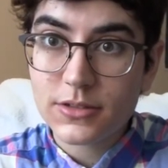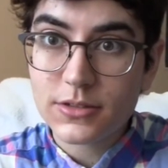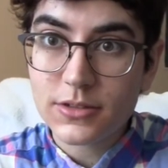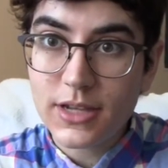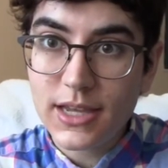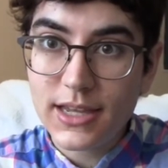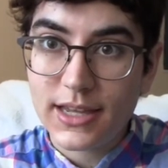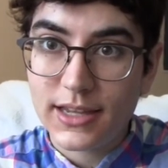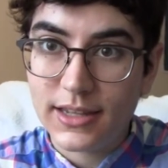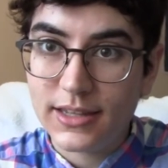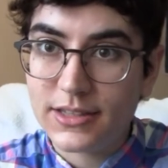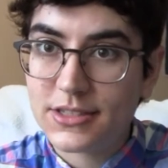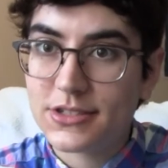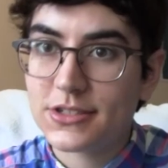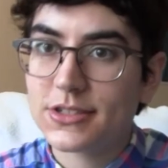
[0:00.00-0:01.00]
yeah,
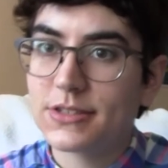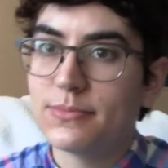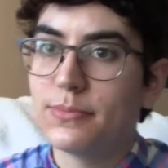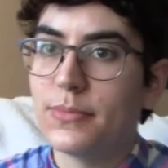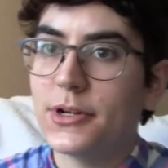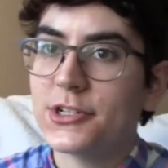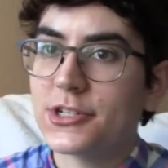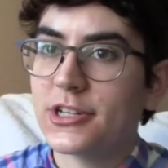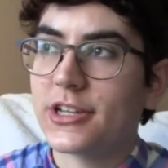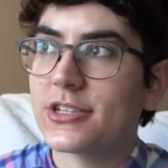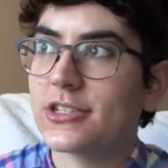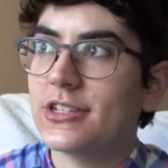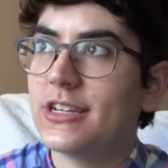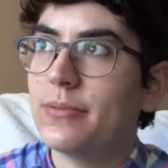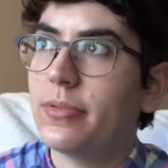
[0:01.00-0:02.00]
it's much
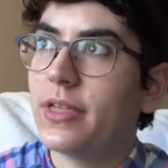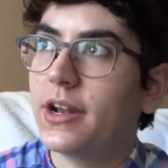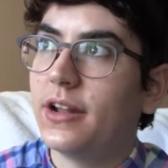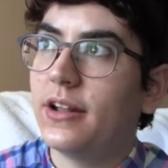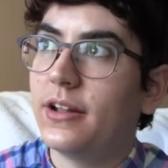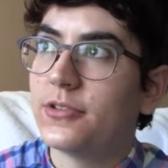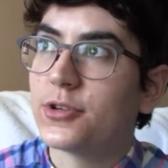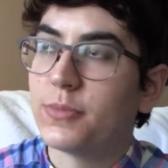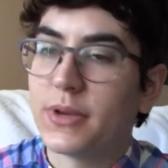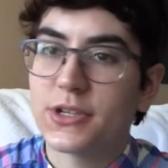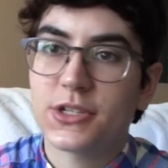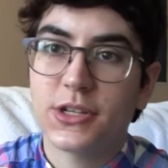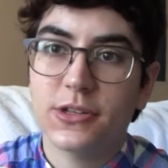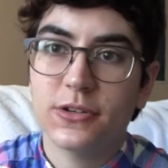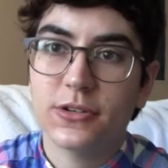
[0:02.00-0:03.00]
less deep than an
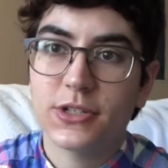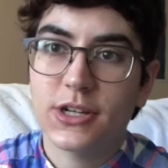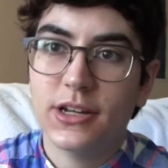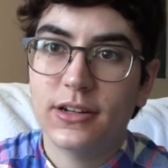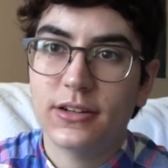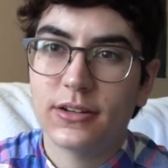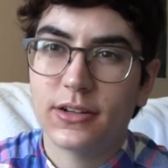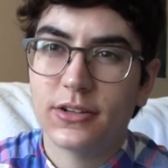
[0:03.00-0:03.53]
intramuscular shot.